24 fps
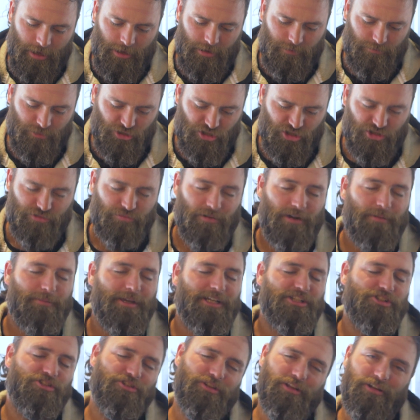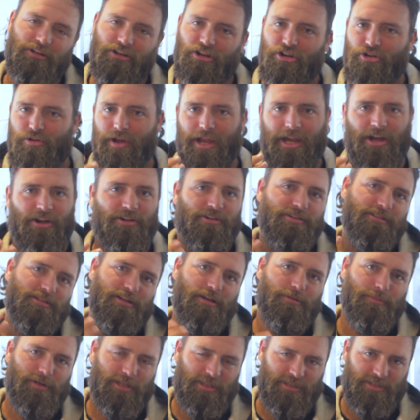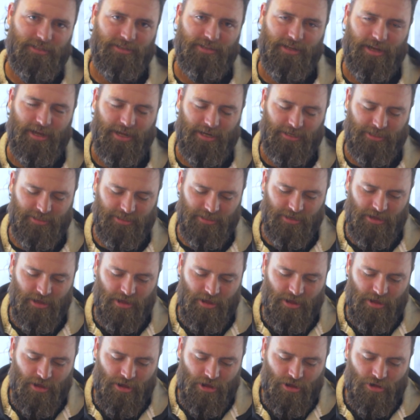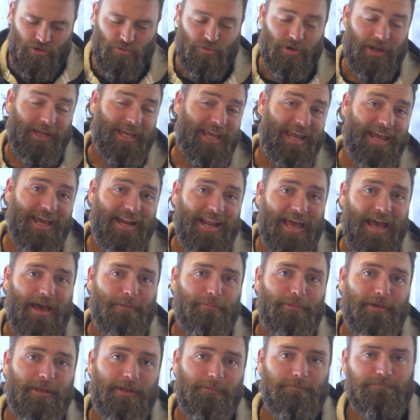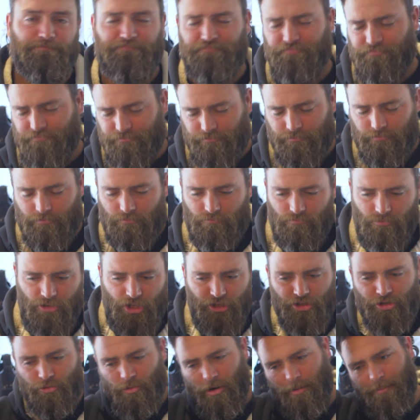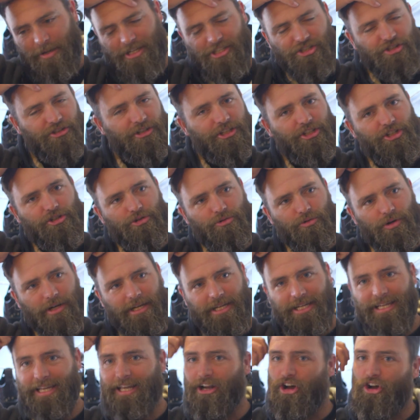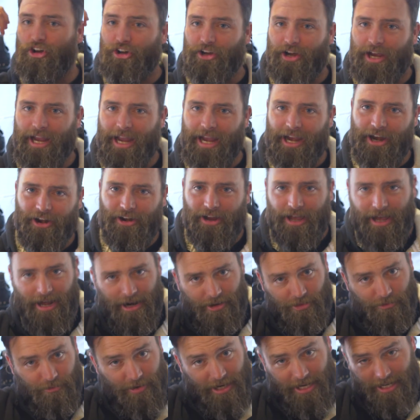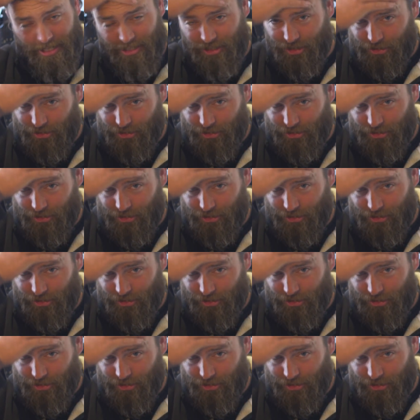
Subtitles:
But you just want to make sure that no air is coming in the sides. What can happen, you want to make sure that you get all your hair out of the way.